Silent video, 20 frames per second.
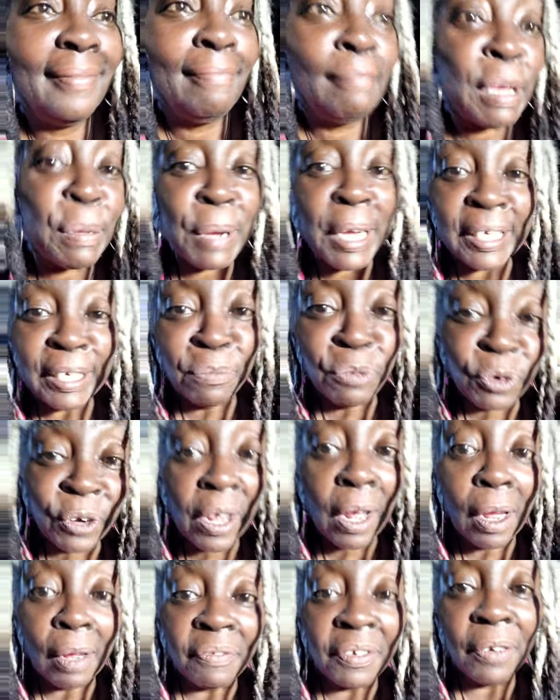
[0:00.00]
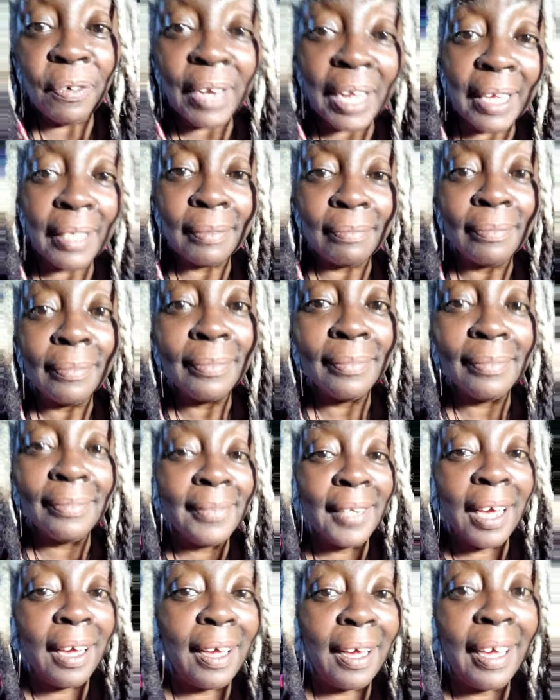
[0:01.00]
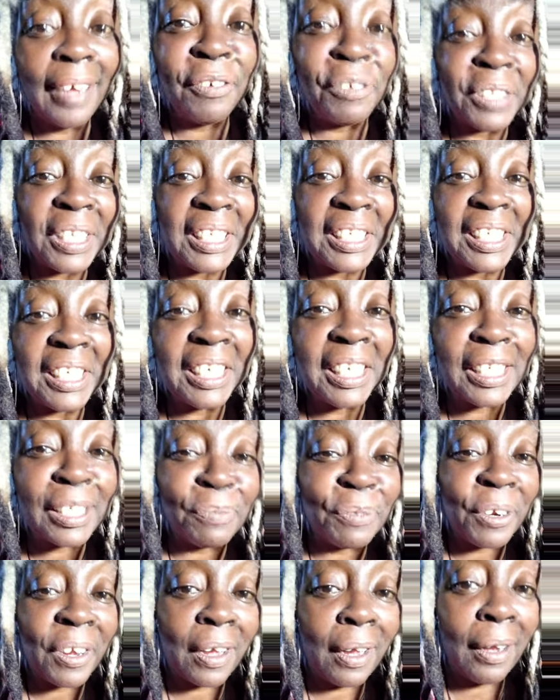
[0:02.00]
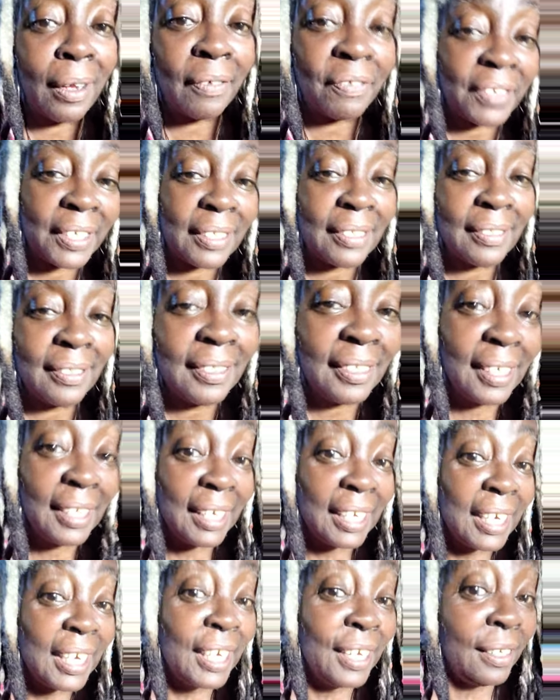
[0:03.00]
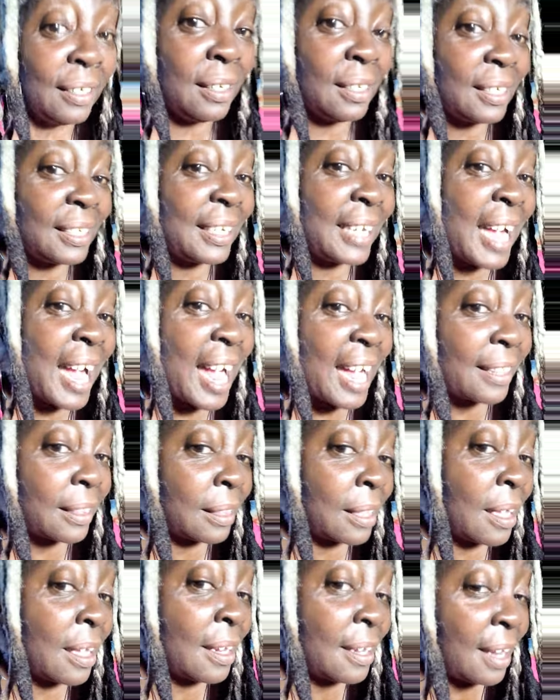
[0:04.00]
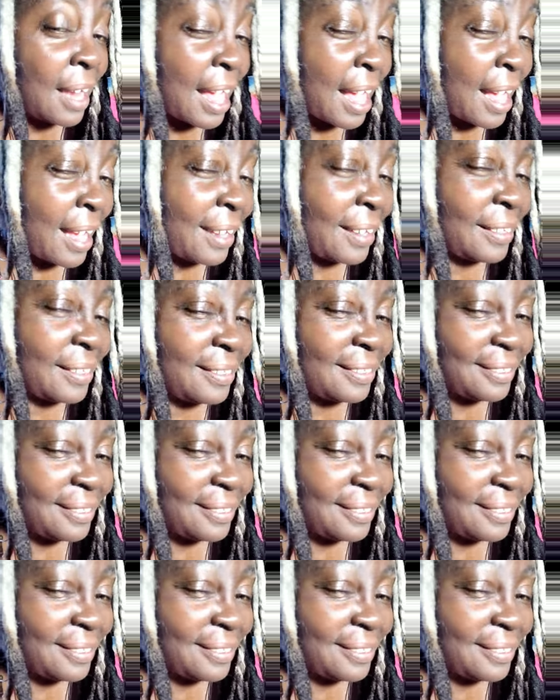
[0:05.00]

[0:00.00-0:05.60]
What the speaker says: Maybe I need more coffee, right? Nah, I don't think she needs more coffee. Look at the light.